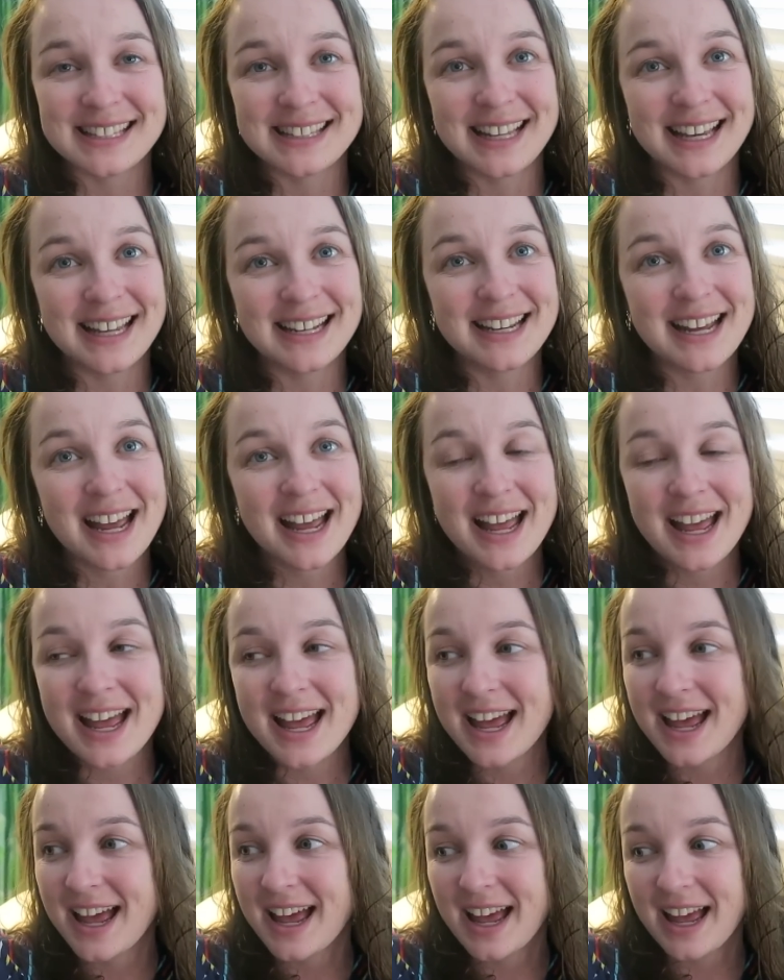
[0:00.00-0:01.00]
And then
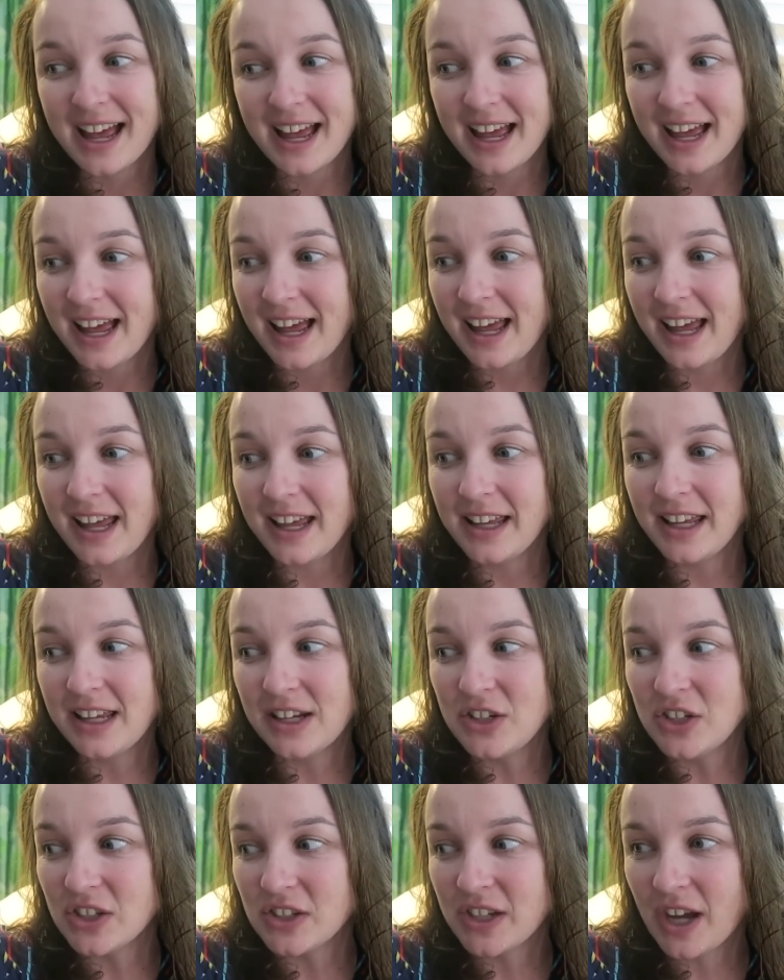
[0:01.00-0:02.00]

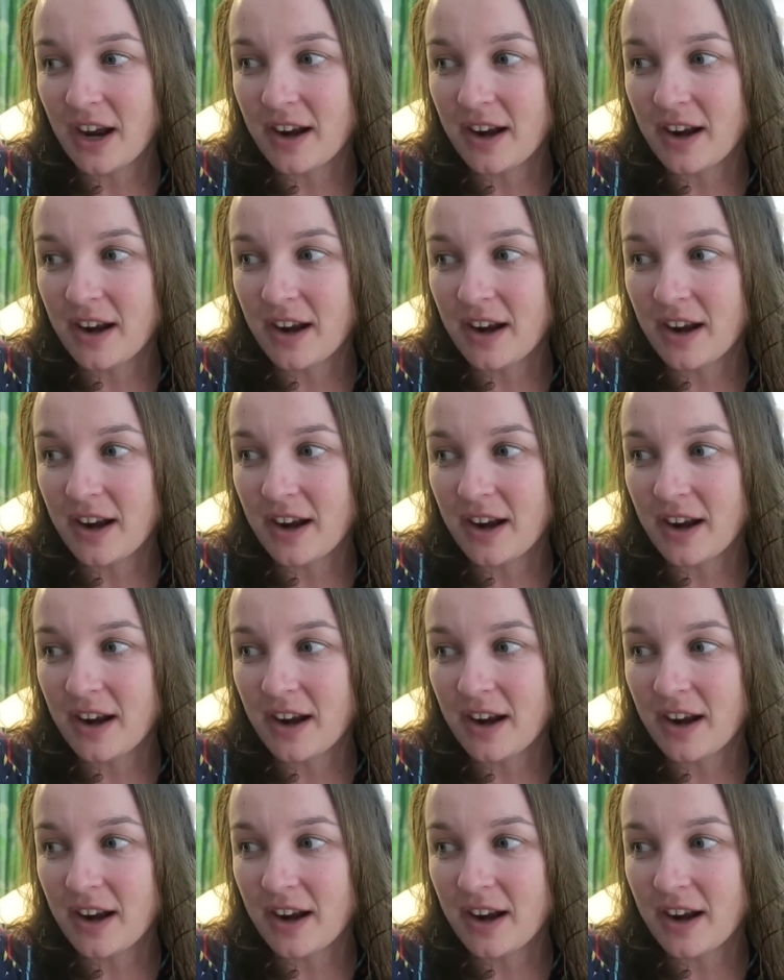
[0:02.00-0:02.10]
it just